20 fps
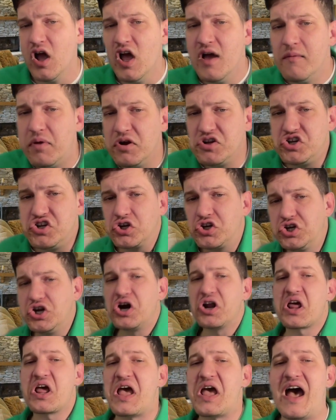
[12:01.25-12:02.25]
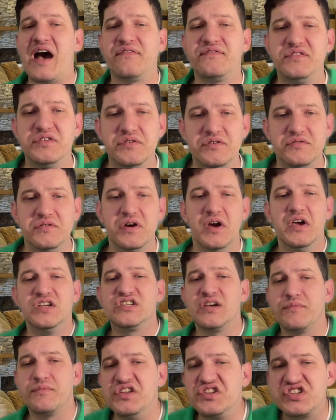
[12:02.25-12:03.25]
but you're going to have to
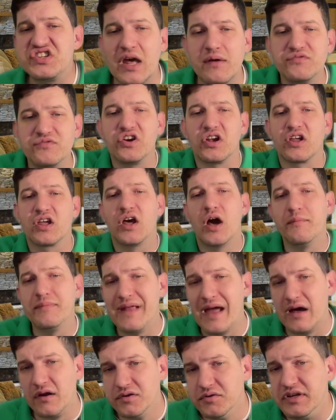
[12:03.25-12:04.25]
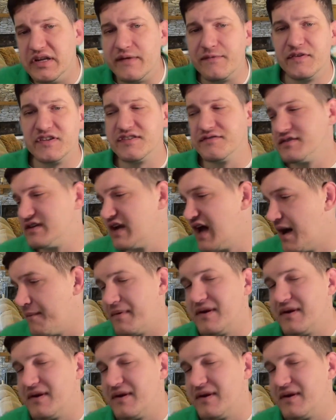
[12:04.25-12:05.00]
some of these games are going to come down to a defensive stop,